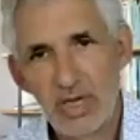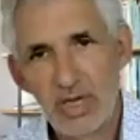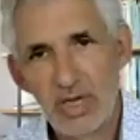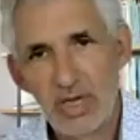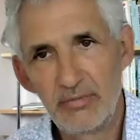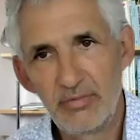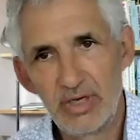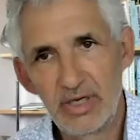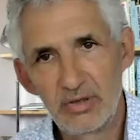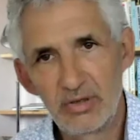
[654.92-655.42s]
think
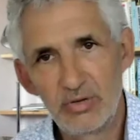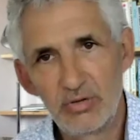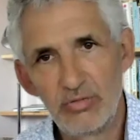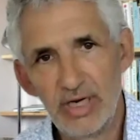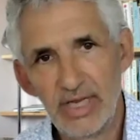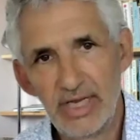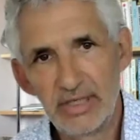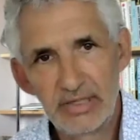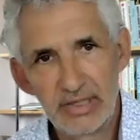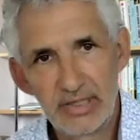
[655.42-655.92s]
we can all
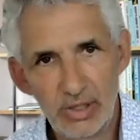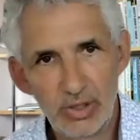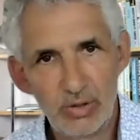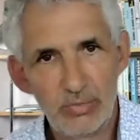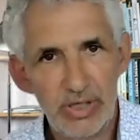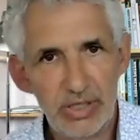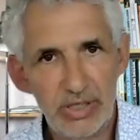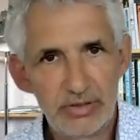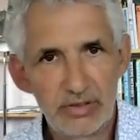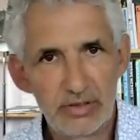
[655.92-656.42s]
relate a little
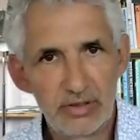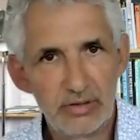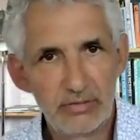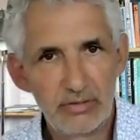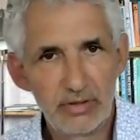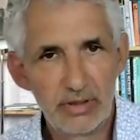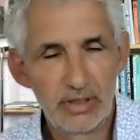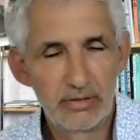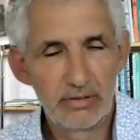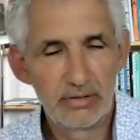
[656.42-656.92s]
bit to,
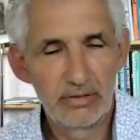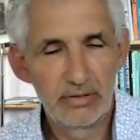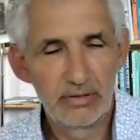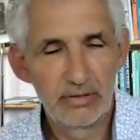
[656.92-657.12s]
you know,